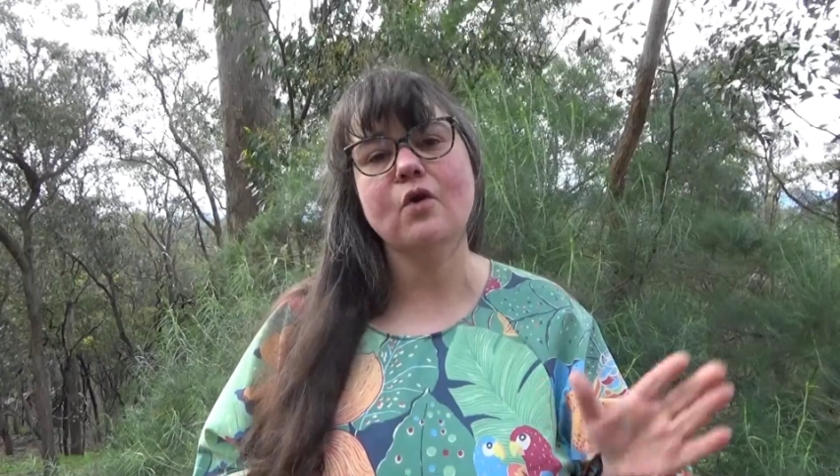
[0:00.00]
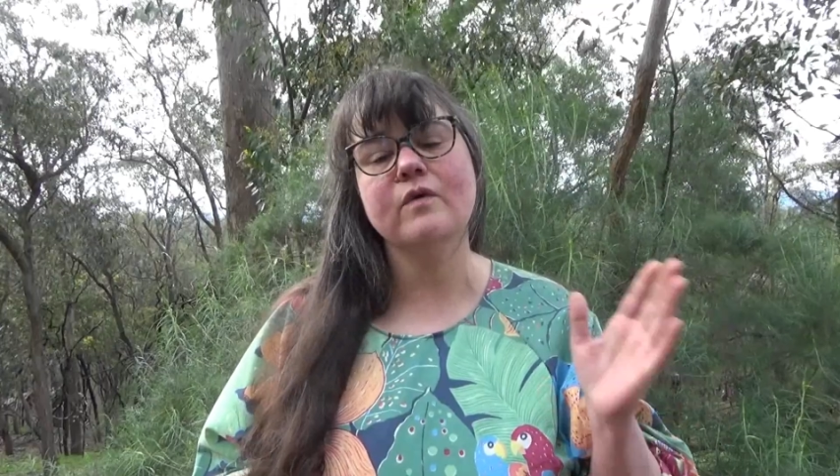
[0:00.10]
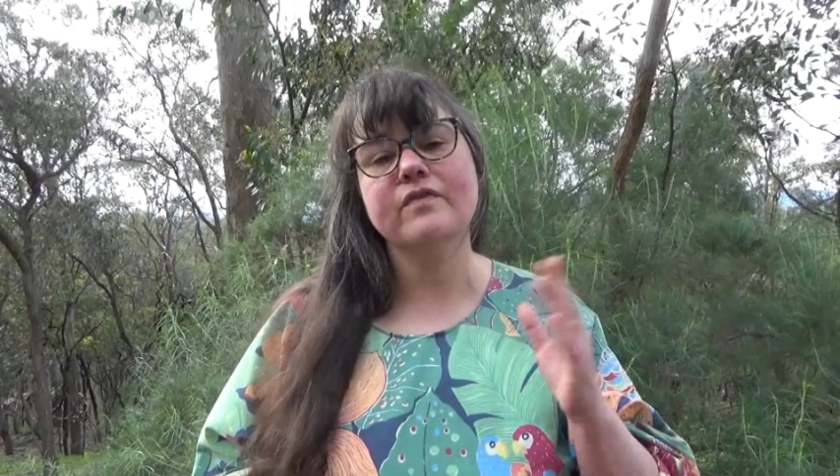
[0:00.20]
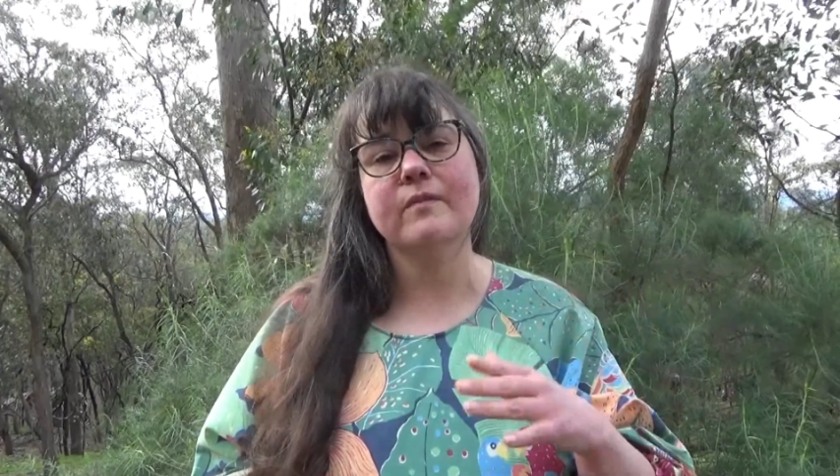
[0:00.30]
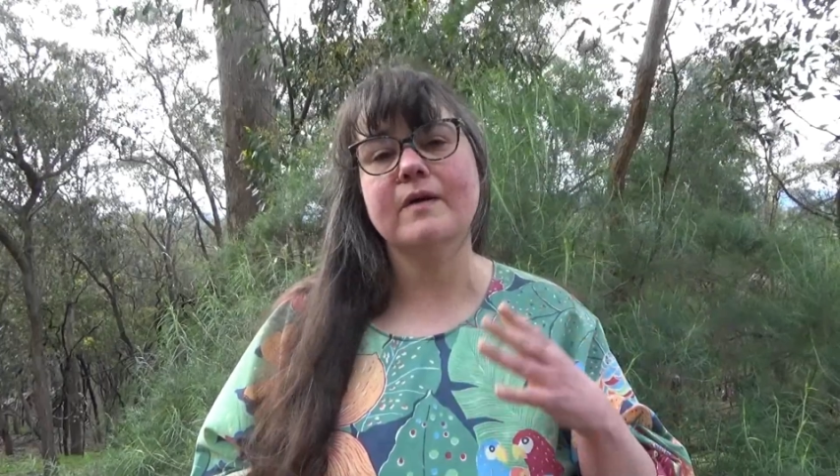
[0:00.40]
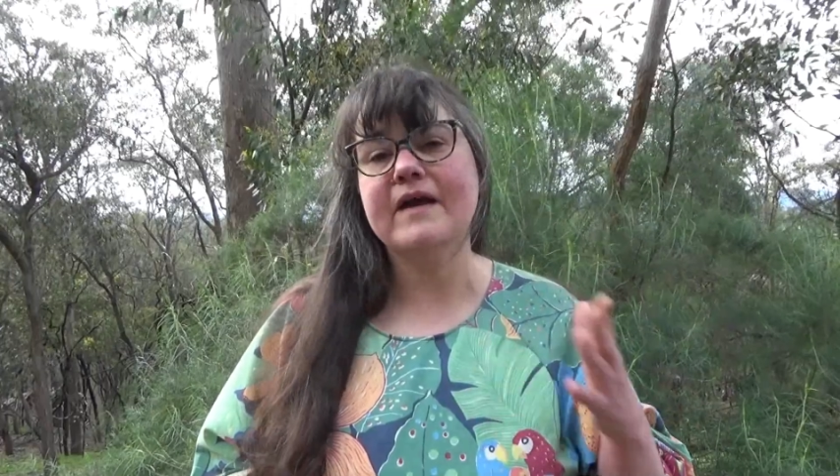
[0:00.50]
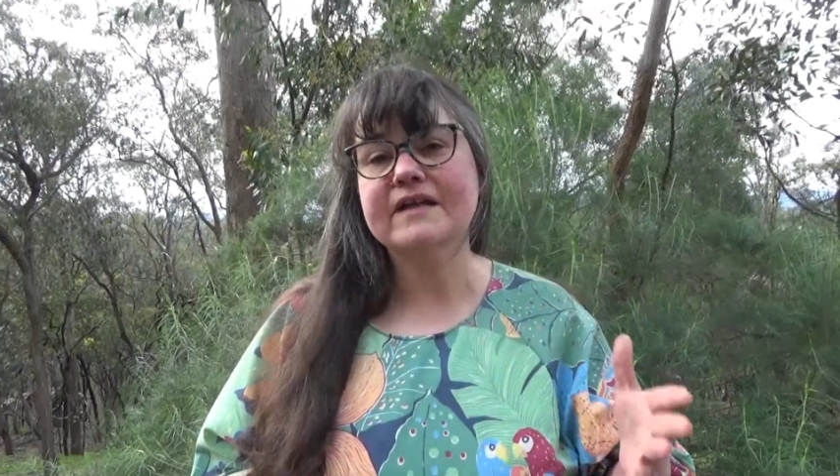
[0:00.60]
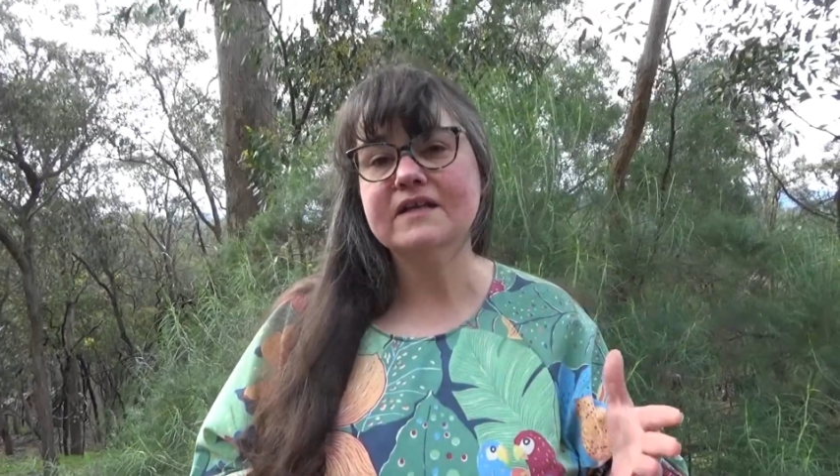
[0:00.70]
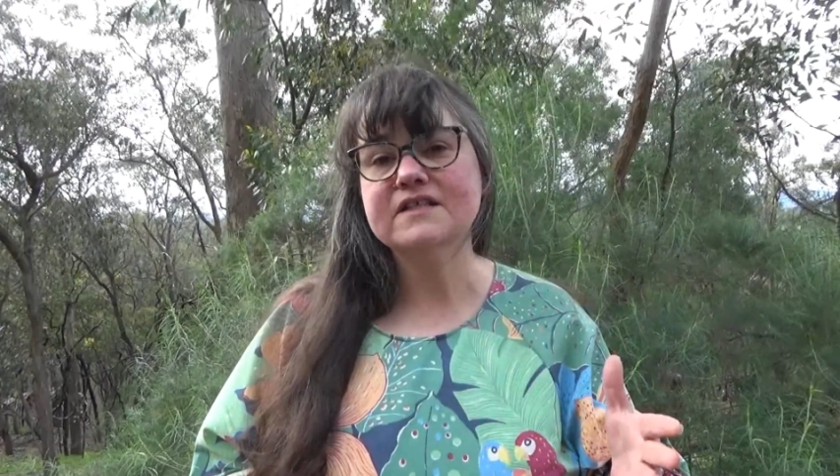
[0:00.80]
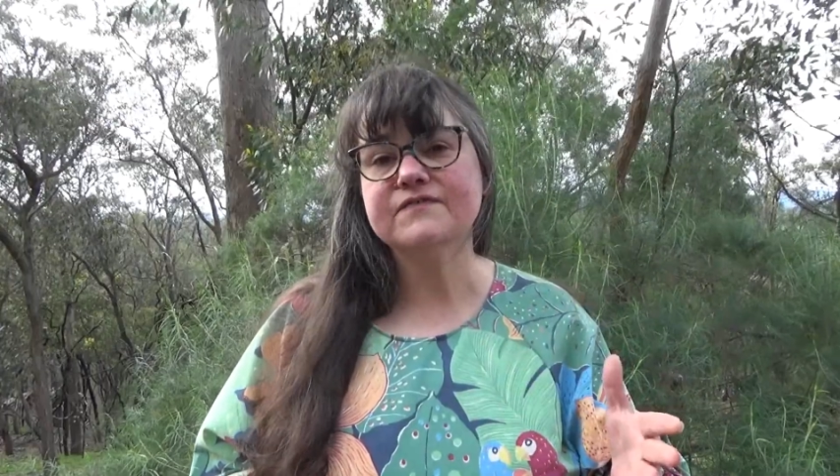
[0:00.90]
or whether my
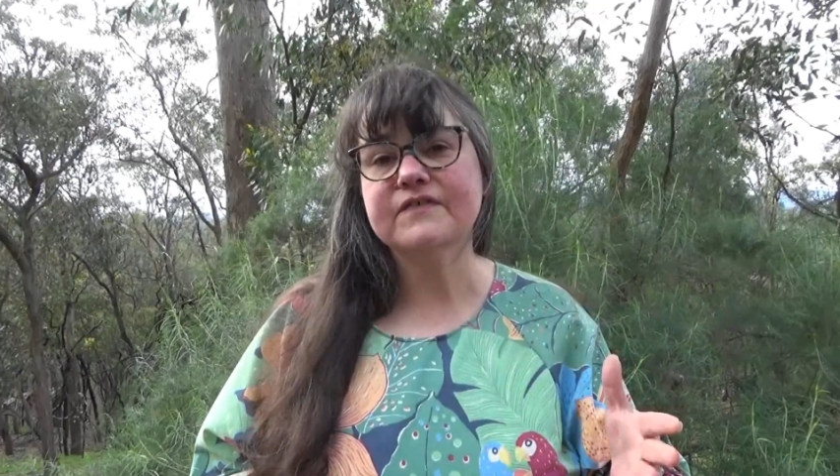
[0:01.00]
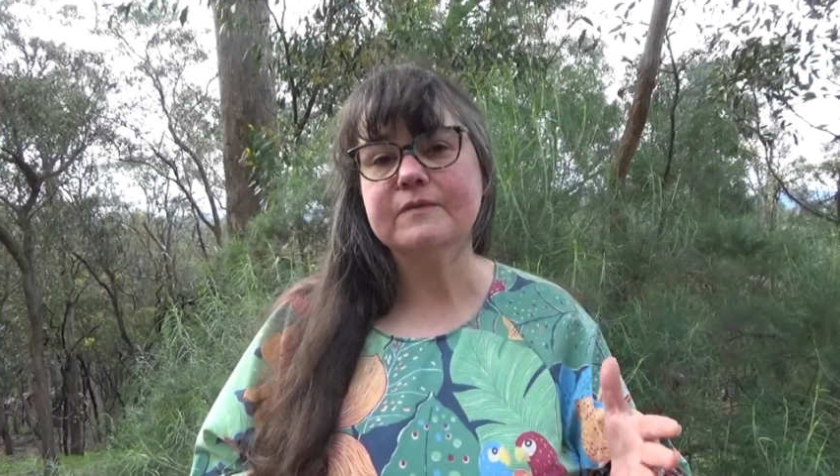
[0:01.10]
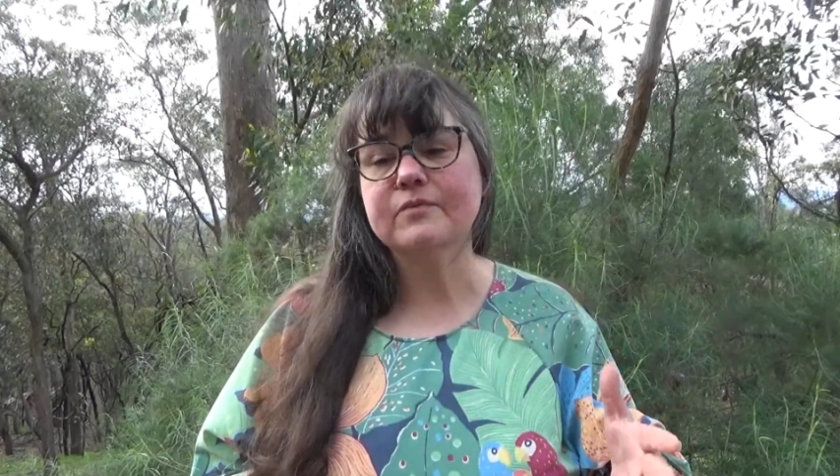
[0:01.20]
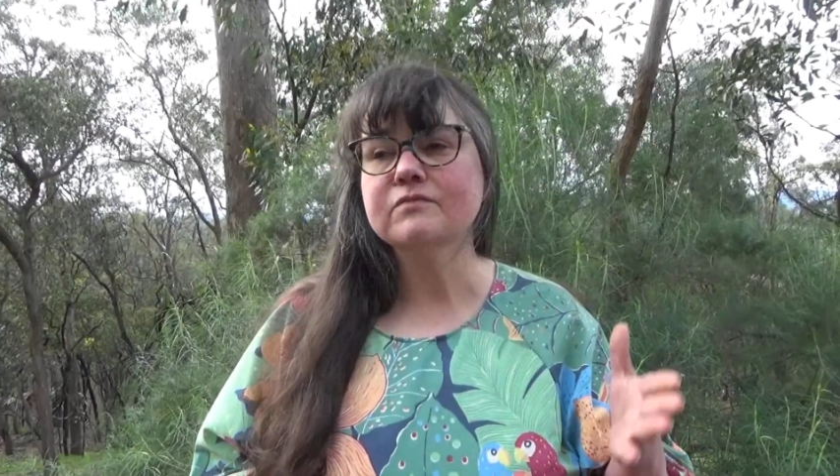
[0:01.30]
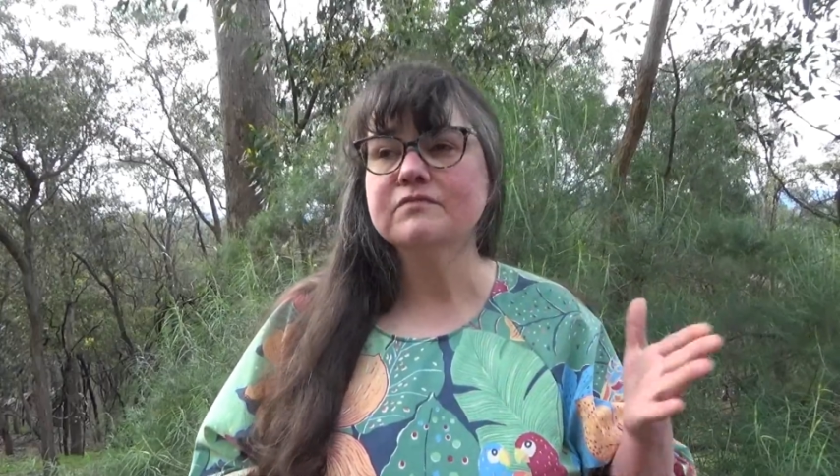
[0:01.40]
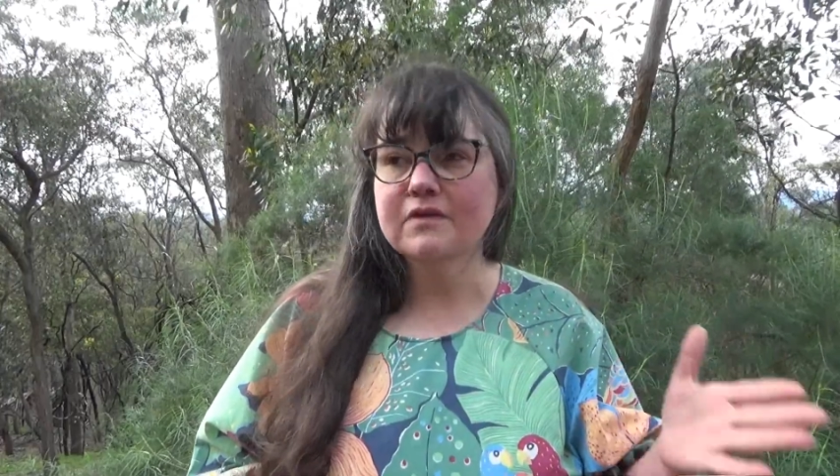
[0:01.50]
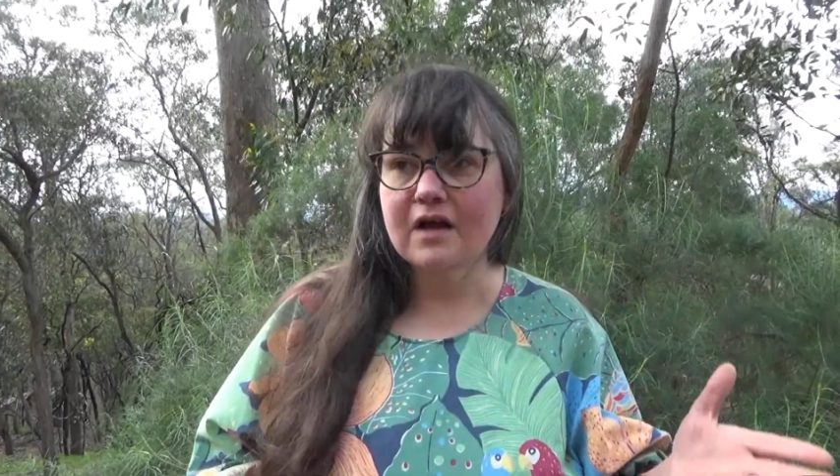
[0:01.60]
magnet is feeble,